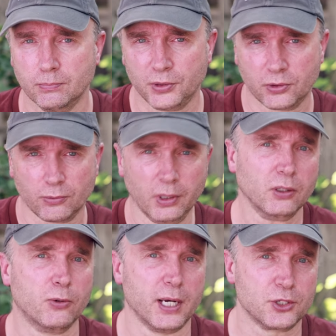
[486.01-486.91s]
But the real
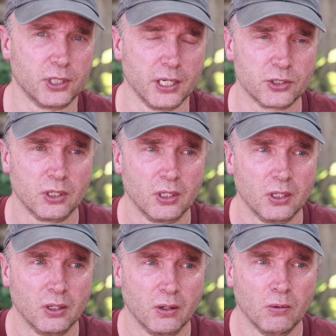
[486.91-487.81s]
question is,
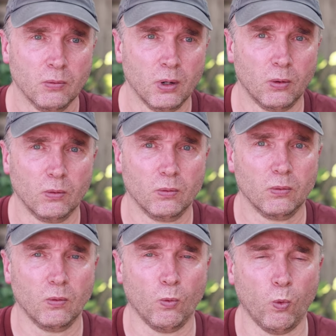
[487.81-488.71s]
well,
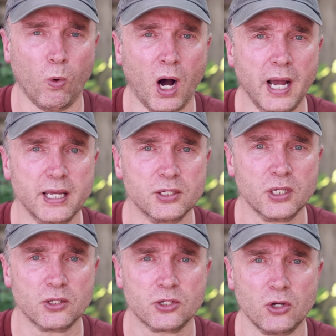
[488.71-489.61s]
why is
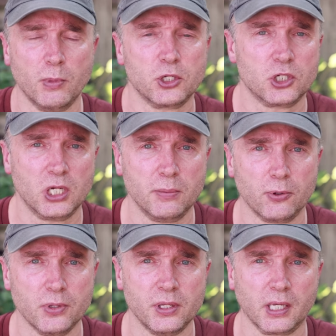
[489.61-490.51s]
it so much
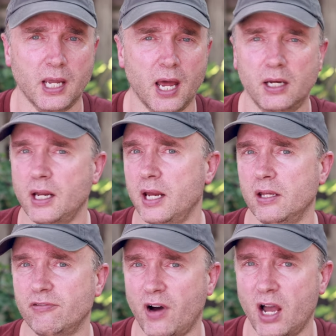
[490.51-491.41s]
cheaper than the Canon
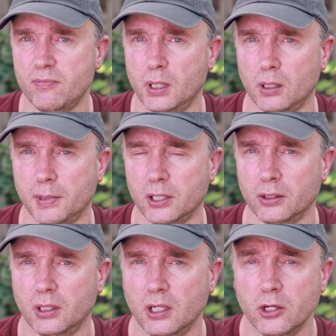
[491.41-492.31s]
85mm?
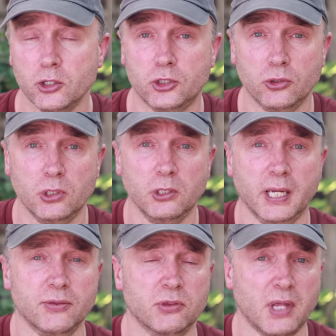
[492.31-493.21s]
Shouldn't you
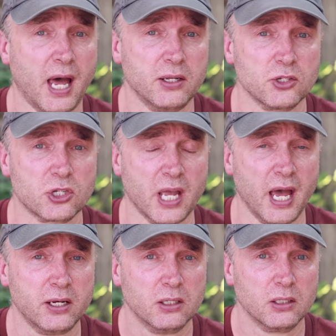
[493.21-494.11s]
get that
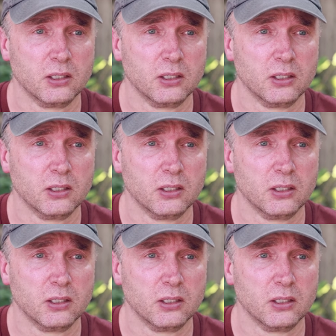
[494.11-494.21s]
instead?